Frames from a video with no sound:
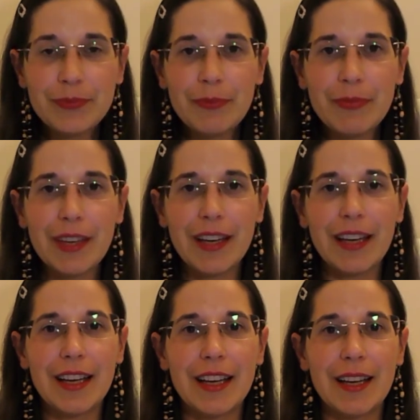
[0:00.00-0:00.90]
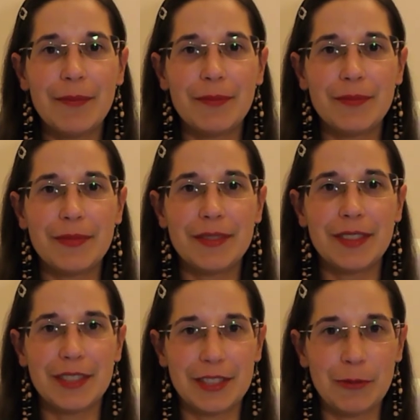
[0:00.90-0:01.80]
our the
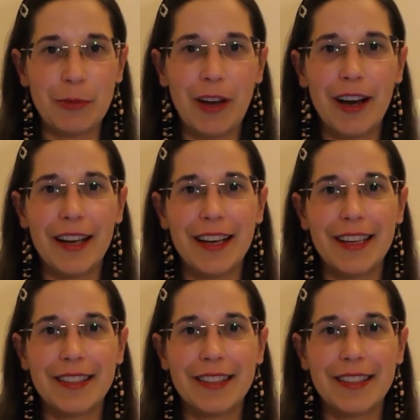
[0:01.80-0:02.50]
suppliers,